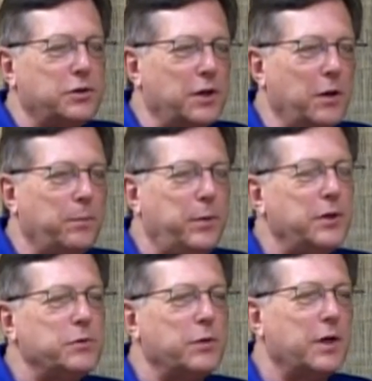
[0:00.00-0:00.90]
so now
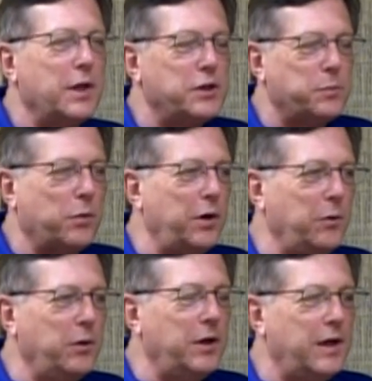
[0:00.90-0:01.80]
depends on what kind of
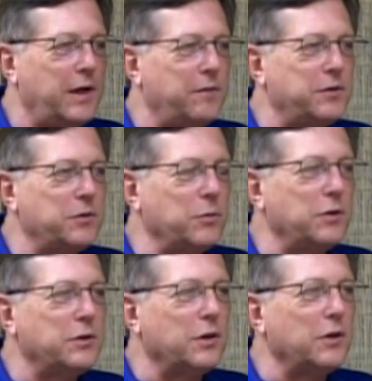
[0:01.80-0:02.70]
spring we have as to
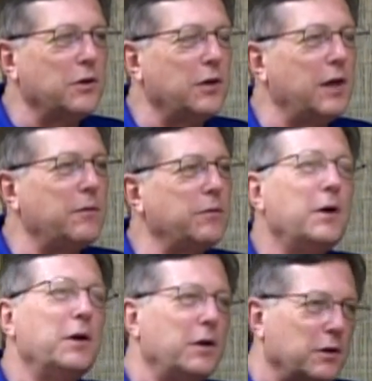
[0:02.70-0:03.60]
what's going to look like
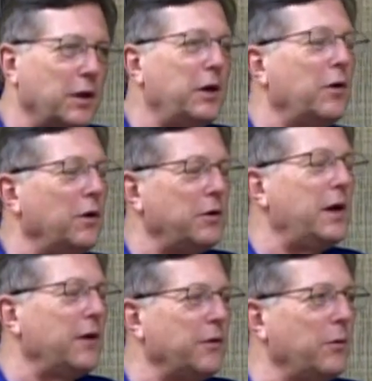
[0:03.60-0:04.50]
later on
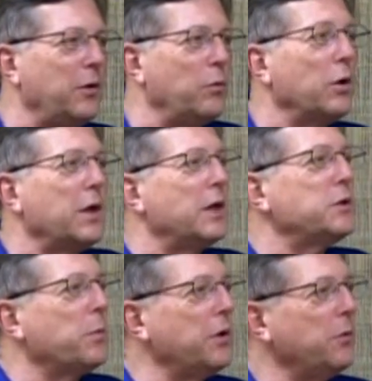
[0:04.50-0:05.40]
down yeah. the road. What kind
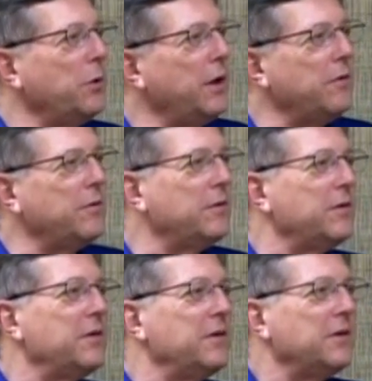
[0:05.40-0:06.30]
of spring do we have?
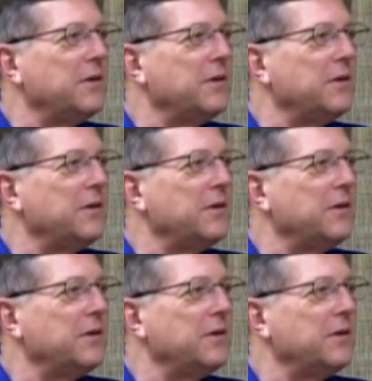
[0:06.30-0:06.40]
Spring is